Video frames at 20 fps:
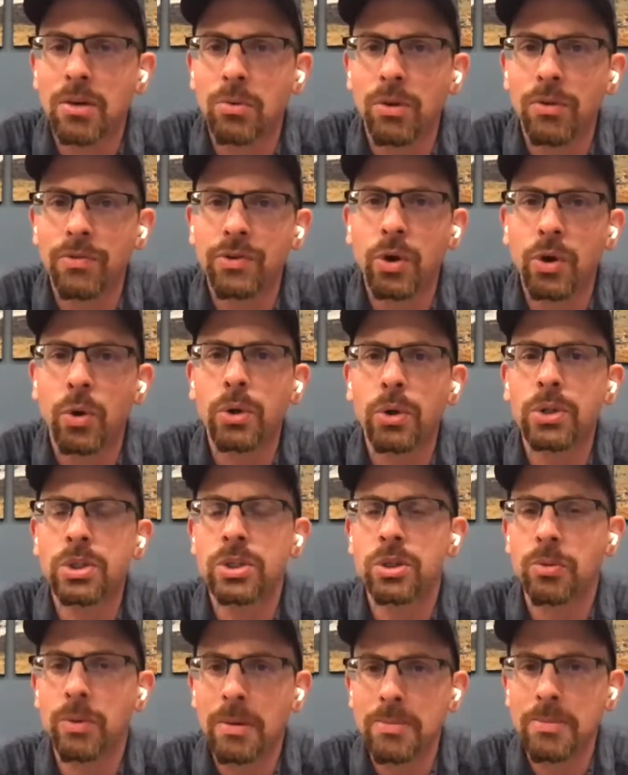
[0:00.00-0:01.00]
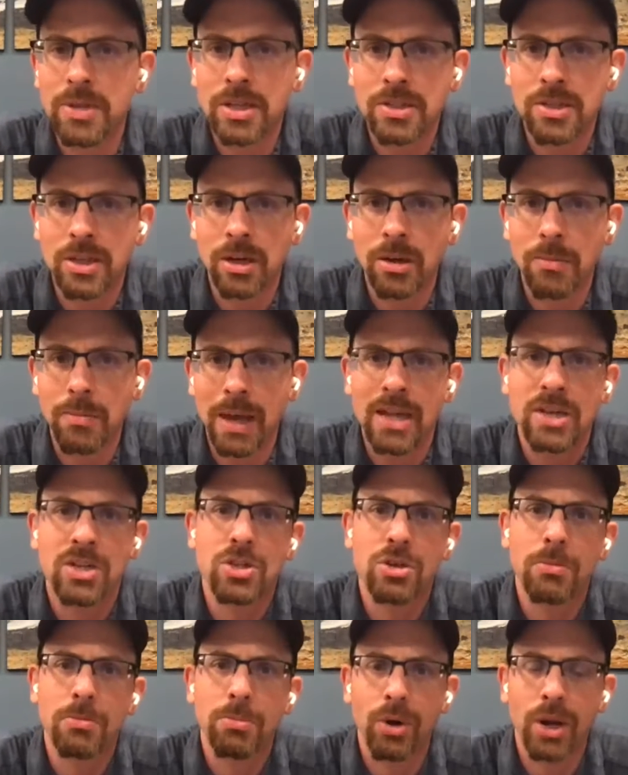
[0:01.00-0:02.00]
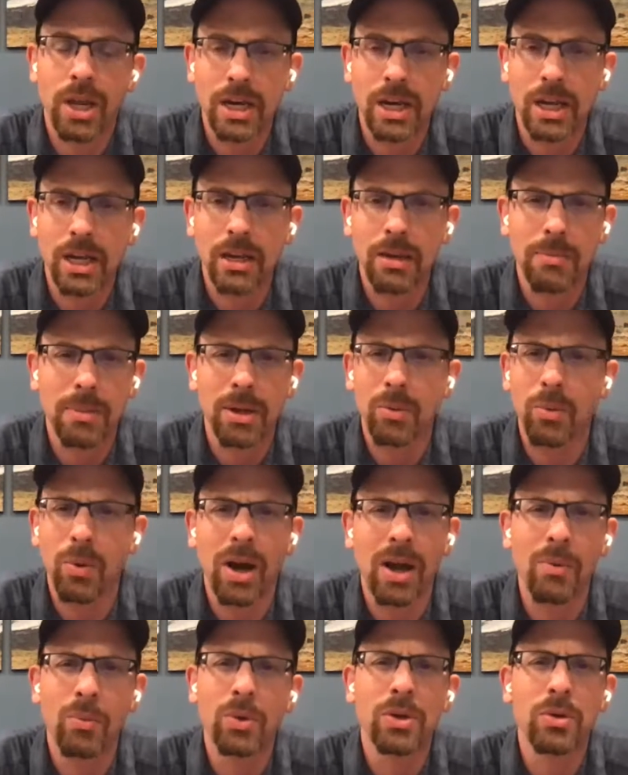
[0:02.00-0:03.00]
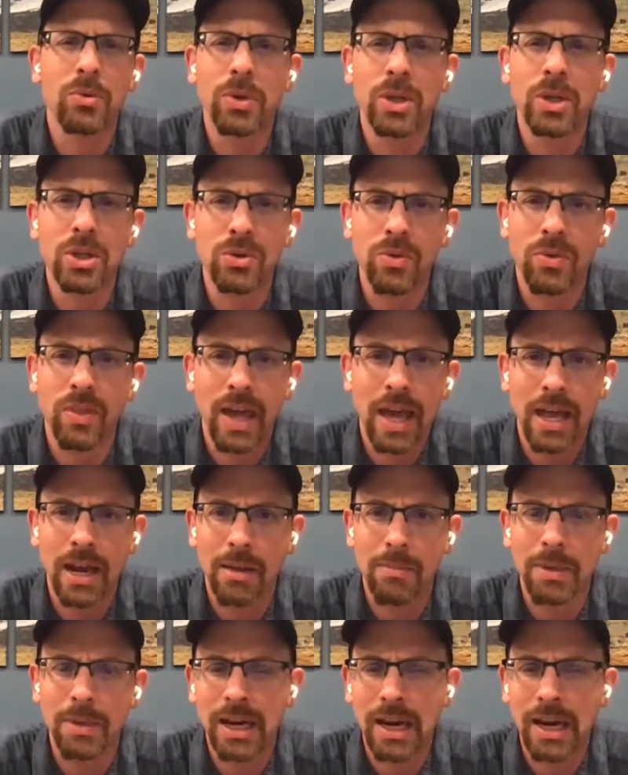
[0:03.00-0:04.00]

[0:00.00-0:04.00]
well, of course your website's going to match your branding. I mean, why wouldn't we do that? I mean,